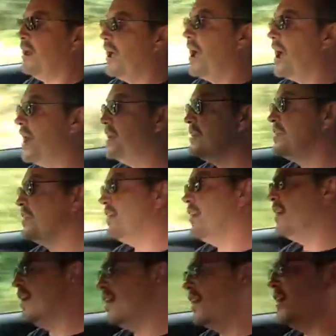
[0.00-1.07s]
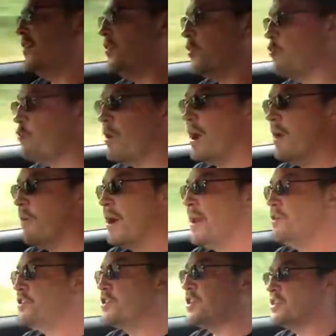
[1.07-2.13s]
and the rear
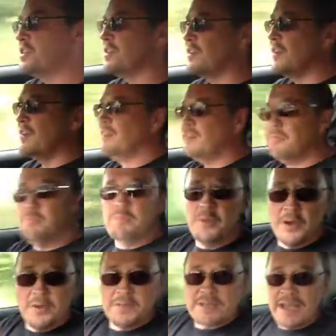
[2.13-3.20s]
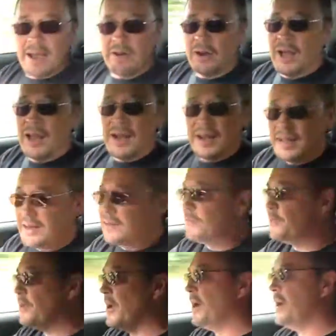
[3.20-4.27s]
end just moves out a little
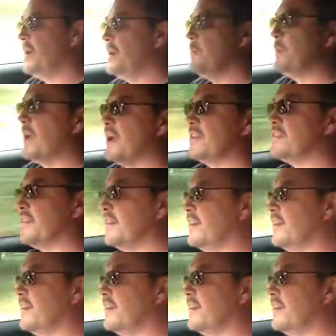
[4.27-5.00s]
tiny bit,